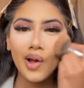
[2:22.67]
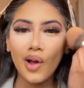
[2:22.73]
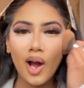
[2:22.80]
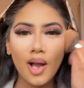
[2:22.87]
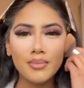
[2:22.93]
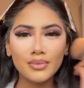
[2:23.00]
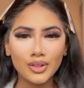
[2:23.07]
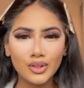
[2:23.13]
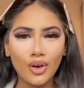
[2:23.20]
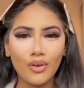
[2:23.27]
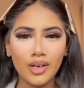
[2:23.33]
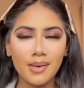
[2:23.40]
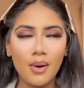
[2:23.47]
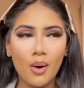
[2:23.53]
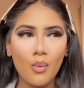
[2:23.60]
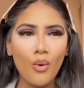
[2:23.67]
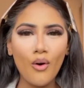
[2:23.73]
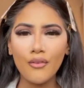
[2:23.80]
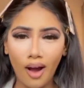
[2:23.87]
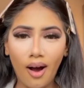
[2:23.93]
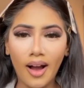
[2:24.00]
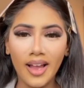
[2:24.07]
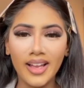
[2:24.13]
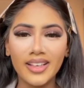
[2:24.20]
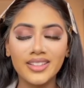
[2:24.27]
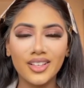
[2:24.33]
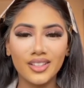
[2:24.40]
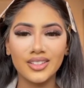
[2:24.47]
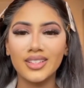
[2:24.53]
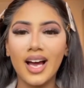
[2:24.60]
I'm sorry, but what guy
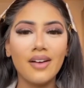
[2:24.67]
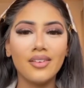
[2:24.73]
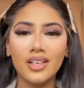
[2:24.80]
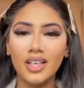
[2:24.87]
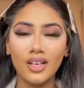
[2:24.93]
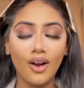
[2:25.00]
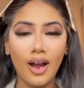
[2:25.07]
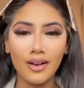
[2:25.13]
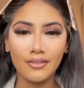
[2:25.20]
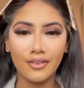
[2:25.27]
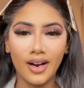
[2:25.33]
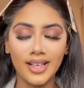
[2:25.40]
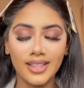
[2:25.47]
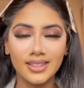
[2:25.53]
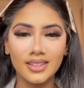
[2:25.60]
doesn't have any guy friends?